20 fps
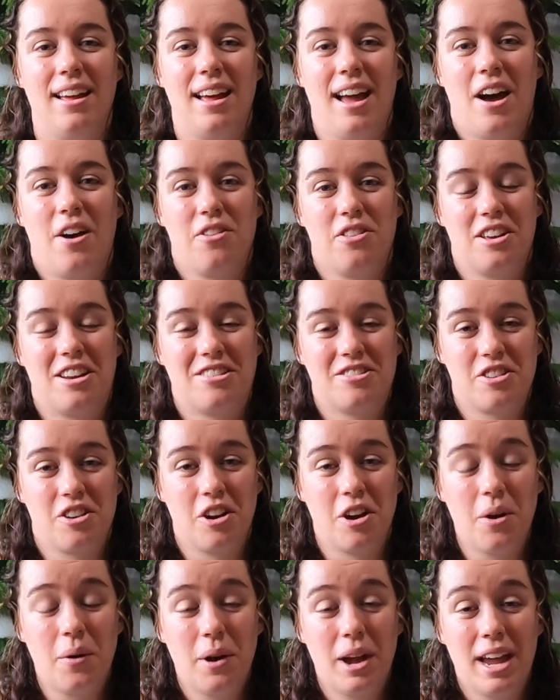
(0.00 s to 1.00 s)
how things are
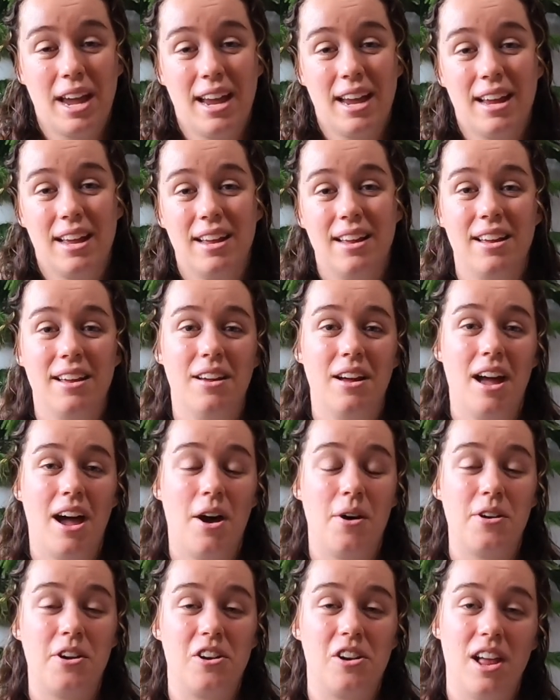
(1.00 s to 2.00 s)
going,
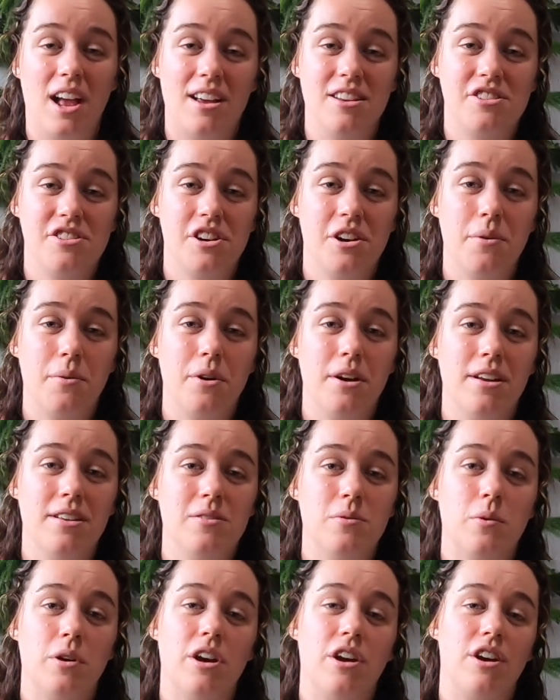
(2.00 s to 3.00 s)
how your last year was,
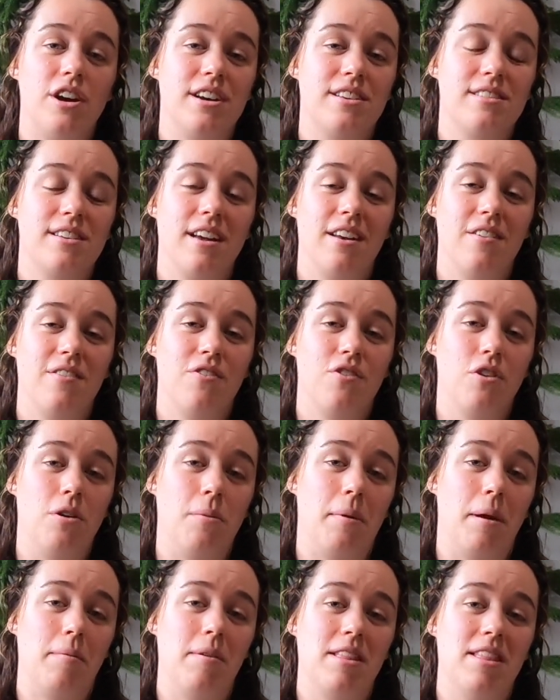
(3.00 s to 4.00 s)
what you're excited for
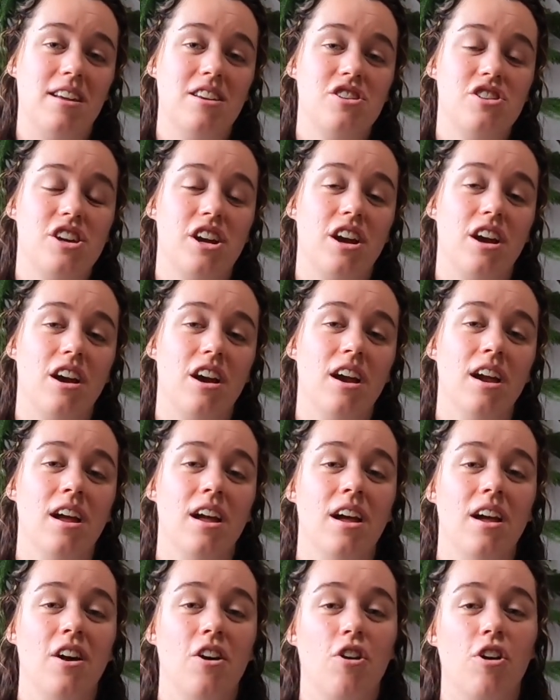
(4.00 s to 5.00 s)
maybe this year,
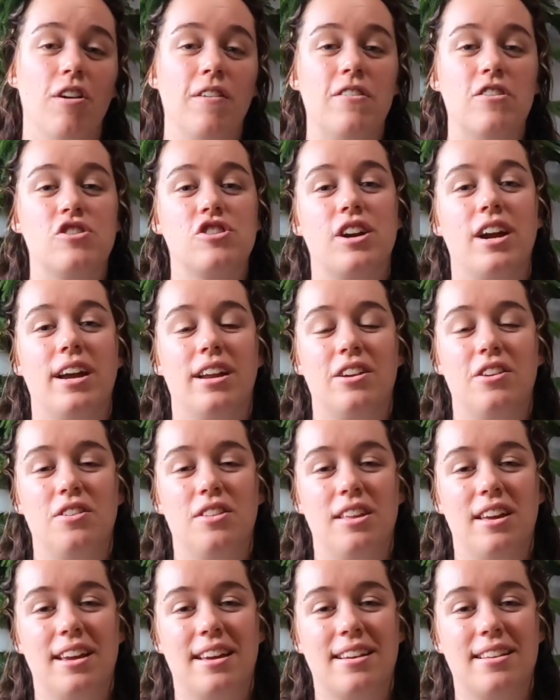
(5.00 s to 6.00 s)
or if you're trying new
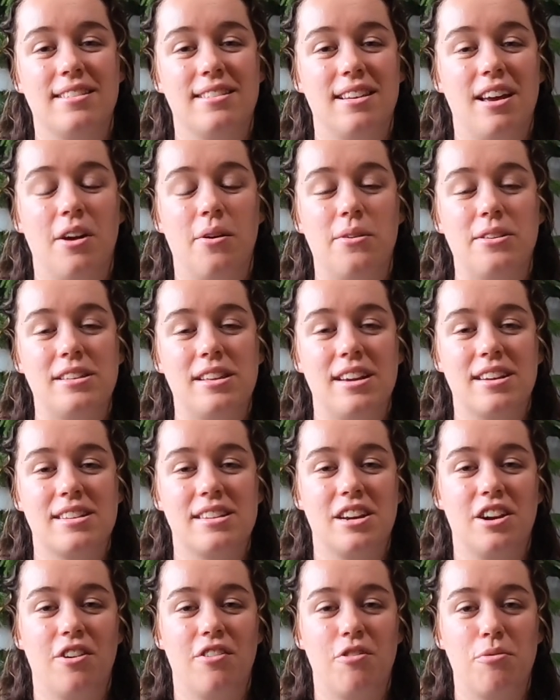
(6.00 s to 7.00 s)
things. I always like to
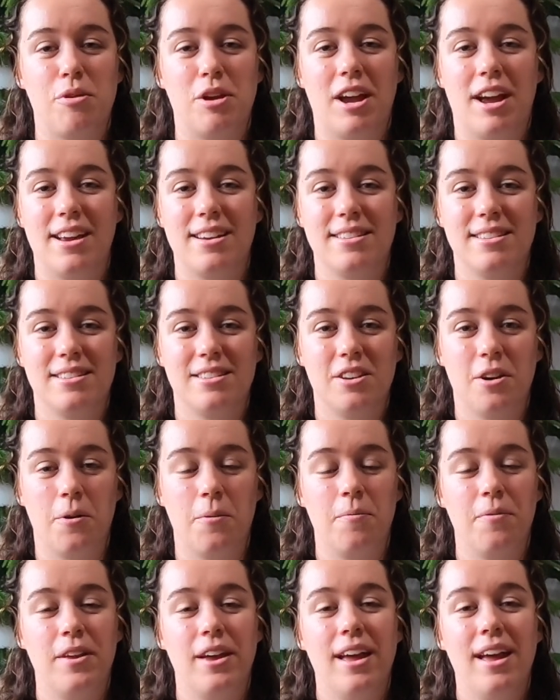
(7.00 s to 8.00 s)
hear from you guys. So
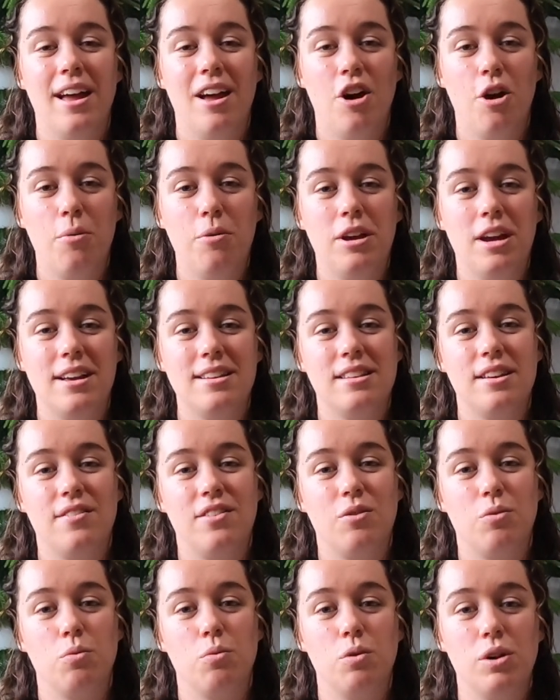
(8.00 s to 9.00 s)
hope you guys have a
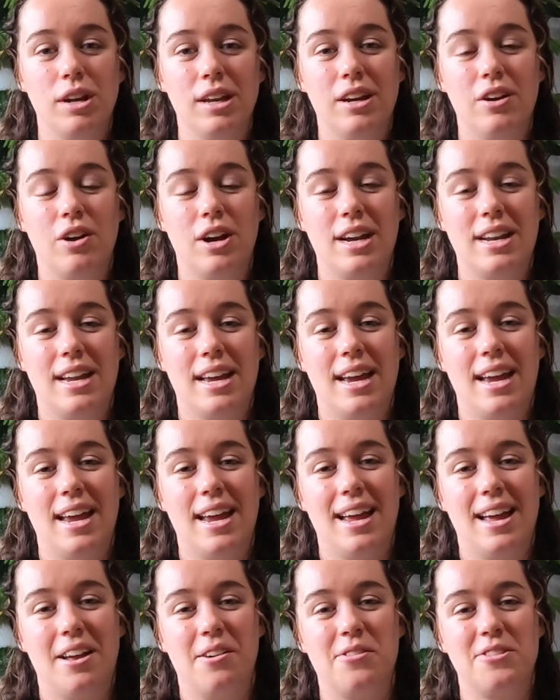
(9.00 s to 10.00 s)
really great
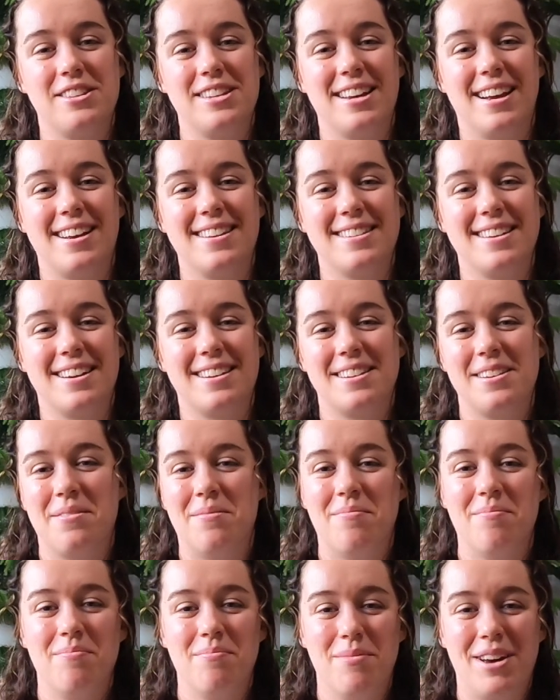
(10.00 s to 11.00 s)
day, and we'll see you guys next
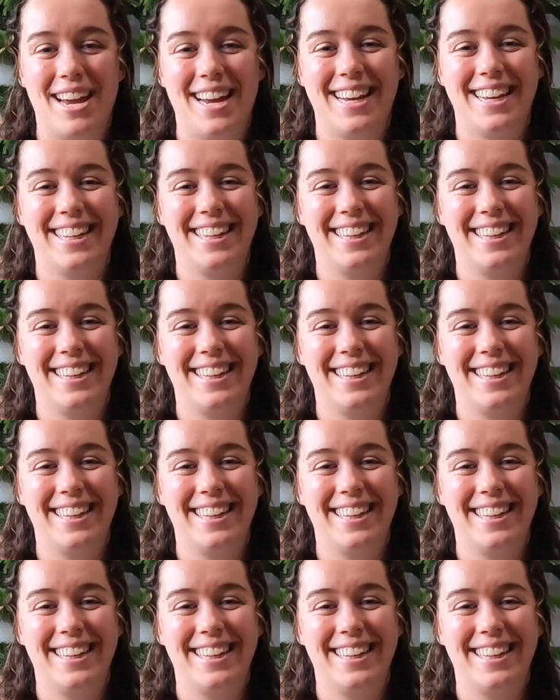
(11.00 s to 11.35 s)
time. Bye.